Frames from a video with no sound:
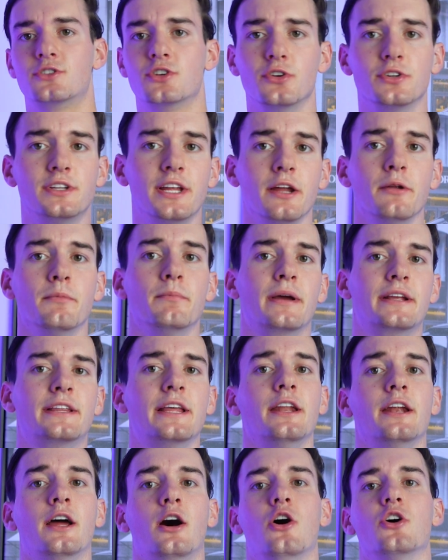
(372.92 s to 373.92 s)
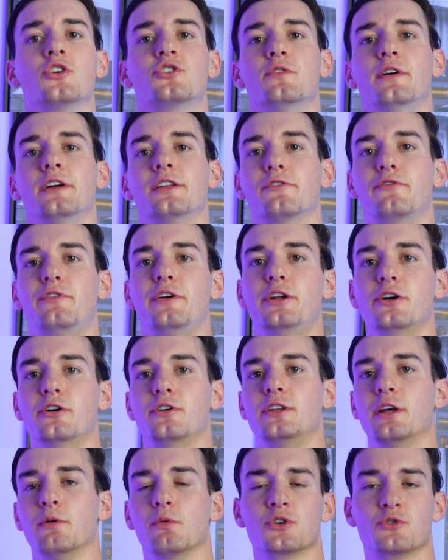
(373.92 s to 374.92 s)
So back then I also had a video
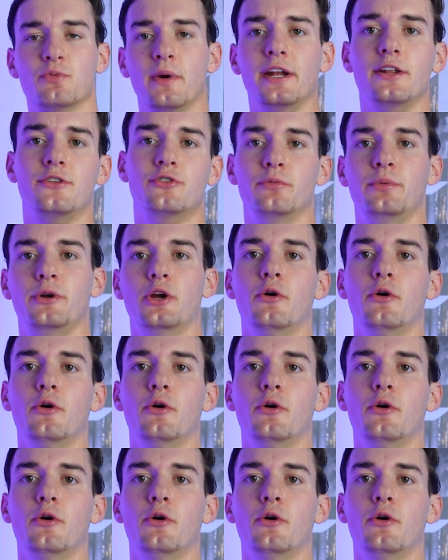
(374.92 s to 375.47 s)
that was ready to be